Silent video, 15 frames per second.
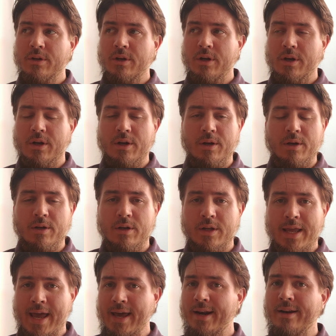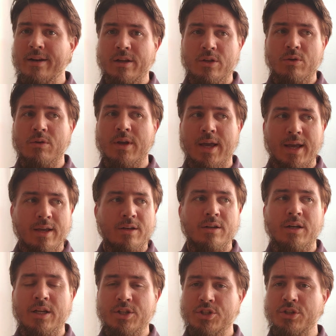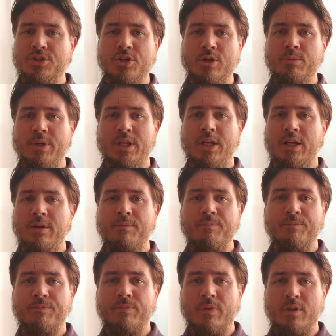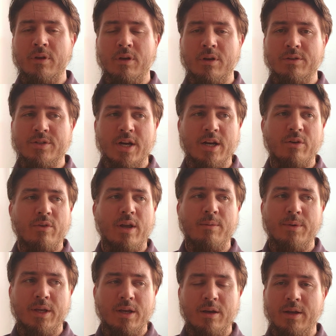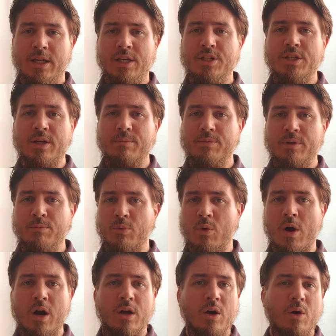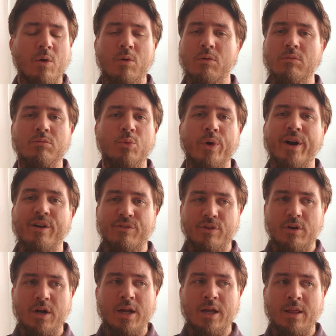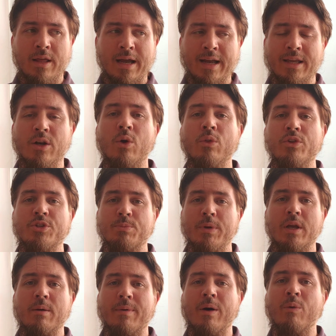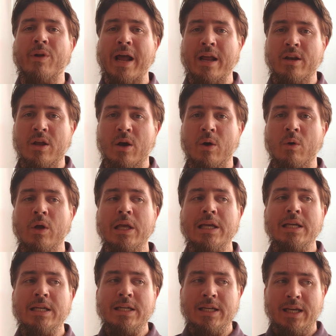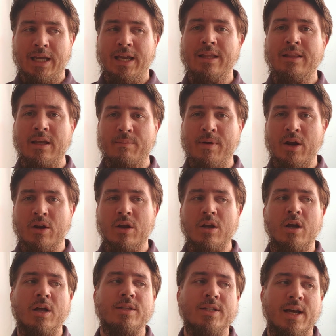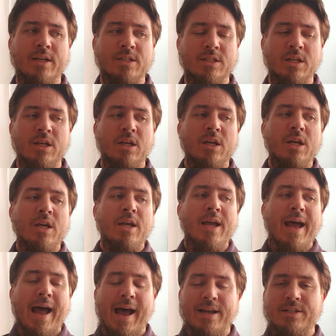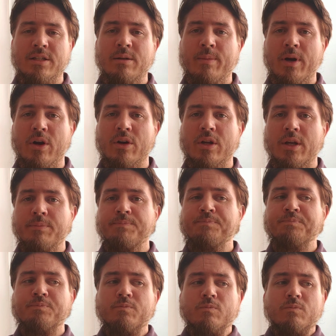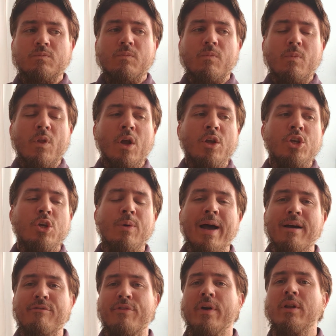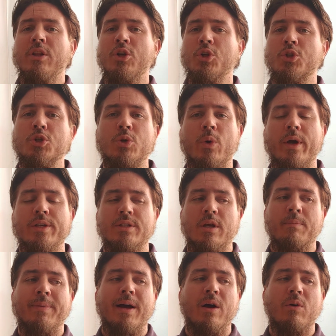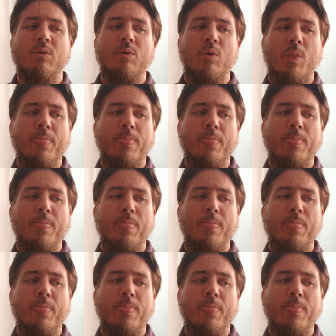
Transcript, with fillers: uh, Canada, U K, Indonesia, Germany, uh, Saudi Arabia, Egypt, Morocco, wherever. I, I can only speak about what I know in the American context. As an American, you have very little choice about